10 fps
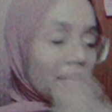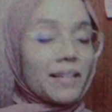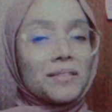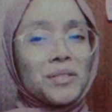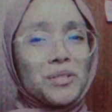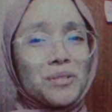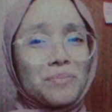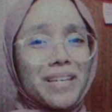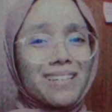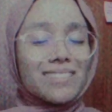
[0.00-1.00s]
Excuse
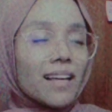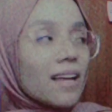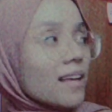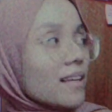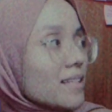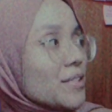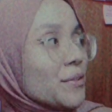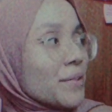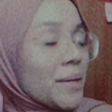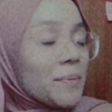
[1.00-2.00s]
me.
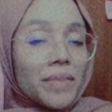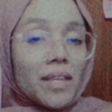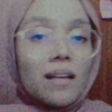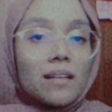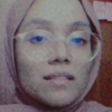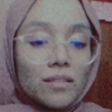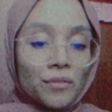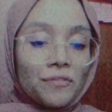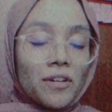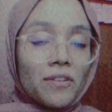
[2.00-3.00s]
So yeah,
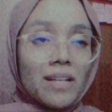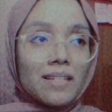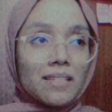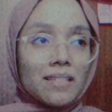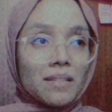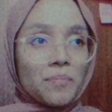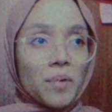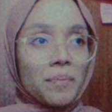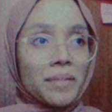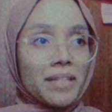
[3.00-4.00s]
so for residential
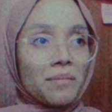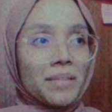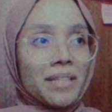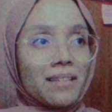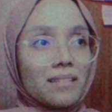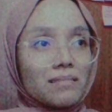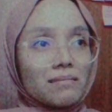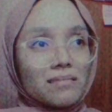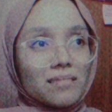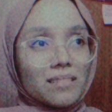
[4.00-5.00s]
property, normally
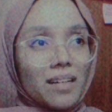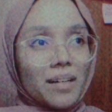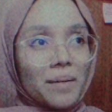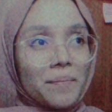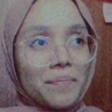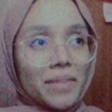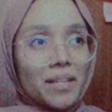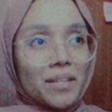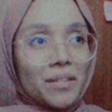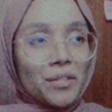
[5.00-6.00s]

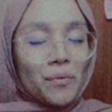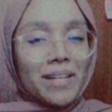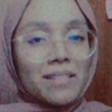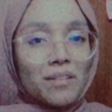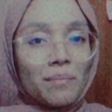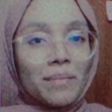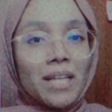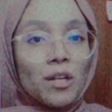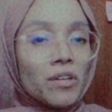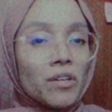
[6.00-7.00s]
you know why it's
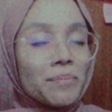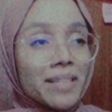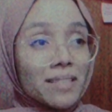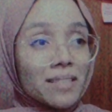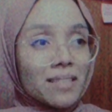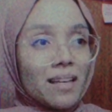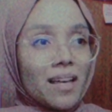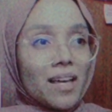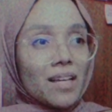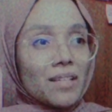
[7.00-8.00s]
normally lower? Because
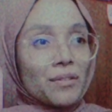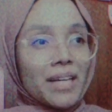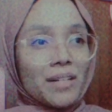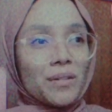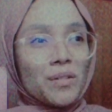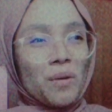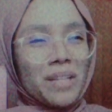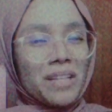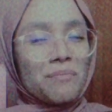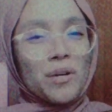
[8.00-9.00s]
you can
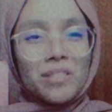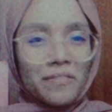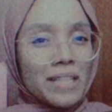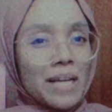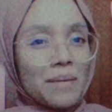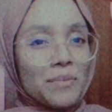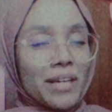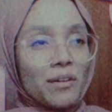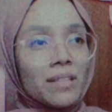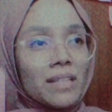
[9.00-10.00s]
normally, most of the time, you
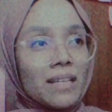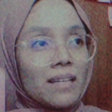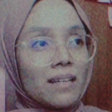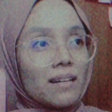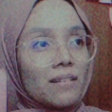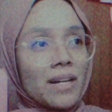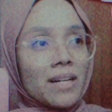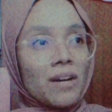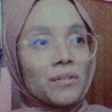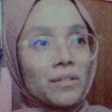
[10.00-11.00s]
can only
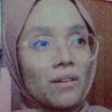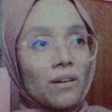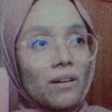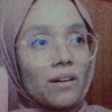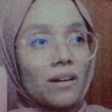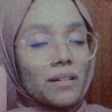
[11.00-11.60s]
rent out your,